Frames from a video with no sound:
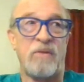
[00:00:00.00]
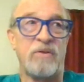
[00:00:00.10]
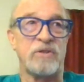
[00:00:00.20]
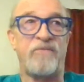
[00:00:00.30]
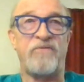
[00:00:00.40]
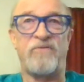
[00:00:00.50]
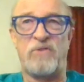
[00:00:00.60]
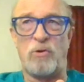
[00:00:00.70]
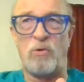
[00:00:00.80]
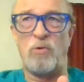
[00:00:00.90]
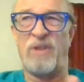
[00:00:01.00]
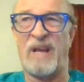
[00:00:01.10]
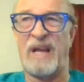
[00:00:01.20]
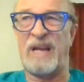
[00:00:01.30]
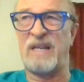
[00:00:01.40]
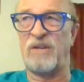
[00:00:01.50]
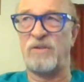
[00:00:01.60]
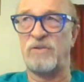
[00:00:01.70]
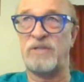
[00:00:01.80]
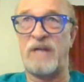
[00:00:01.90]
There's a few that I could
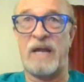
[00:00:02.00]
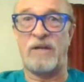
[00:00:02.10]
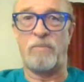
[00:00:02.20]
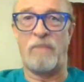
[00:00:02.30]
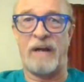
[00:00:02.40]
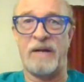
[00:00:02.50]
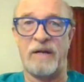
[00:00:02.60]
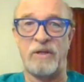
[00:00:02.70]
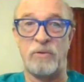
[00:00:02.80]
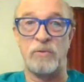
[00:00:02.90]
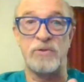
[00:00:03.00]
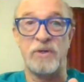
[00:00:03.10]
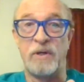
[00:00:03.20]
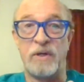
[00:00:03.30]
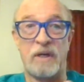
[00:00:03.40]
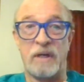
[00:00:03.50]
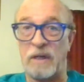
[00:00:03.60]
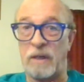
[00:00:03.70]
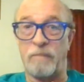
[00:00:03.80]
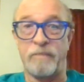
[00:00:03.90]
understand you might not use.
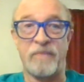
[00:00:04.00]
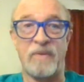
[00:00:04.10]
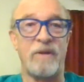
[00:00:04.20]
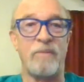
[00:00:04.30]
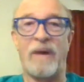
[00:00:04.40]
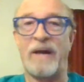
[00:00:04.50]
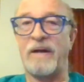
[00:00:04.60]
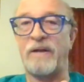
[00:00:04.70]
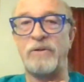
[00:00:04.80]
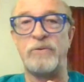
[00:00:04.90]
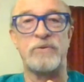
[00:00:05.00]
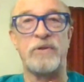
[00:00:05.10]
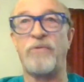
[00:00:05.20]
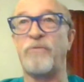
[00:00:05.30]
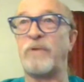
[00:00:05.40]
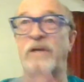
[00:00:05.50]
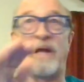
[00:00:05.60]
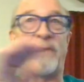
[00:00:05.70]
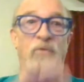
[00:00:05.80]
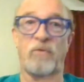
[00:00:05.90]
You might not use the three
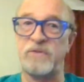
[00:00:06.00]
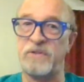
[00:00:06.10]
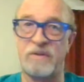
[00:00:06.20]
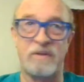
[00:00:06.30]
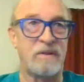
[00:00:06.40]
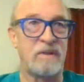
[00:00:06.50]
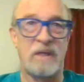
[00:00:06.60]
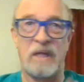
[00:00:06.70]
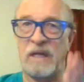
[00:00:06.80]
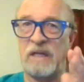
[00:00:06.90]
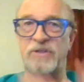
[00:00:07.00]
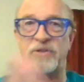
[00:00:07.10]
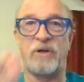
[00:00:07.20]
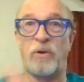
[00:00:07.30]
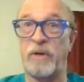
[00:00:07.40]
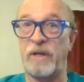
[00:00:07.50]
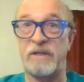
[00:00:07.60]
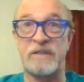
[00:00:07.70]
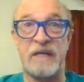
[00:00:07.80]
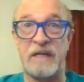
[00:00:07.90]
levels unless you're going
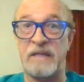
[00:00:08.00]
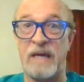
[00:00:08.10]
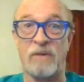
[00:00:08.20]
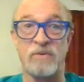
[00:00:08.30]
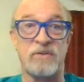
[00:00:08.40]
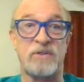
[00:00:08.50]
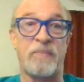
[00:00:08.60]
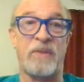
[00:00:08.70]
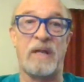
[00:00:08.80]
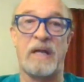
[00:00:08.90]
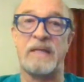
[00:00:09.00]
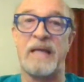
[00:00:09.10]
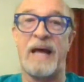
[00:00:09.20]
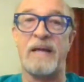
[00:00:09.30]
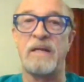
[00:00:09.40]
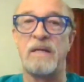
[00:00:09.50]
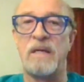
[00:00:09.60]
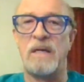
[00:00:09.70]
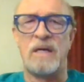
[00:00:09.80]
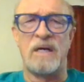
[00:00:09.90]
into takedowns or something like that.
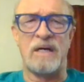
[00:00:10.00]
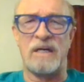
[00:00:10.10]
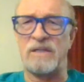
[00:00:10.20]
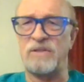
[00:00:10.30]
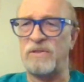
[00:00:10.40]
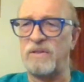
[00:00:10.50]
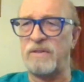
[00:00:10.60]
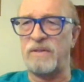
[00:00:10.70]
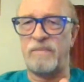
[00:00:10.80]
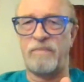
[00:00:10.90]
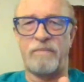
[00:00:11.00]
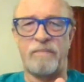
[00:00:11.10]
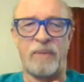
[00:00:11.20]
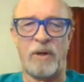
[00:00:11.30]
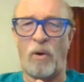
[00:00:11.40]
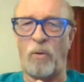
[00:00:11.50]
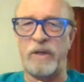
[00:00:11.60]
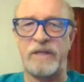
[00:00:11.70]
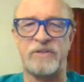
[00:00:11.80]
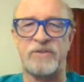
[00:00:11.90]
But
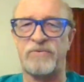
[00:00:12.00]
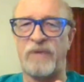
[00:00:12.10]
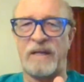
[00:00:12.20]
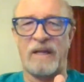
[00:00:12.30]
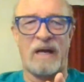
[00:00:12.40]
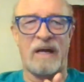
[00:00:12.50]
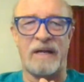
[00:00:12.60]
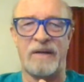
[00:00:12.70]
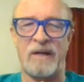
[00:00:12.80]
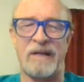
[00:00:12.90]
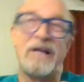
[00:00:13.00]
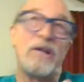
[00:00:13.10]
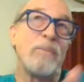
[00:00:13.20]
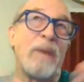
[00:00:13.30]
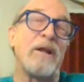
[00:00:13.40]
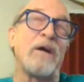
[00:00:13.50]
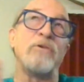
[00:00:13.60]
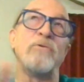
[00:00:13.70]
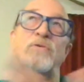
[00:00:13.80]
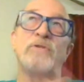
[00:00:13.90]
always straight line. You might not
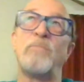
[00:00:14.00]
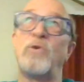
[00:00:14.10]
use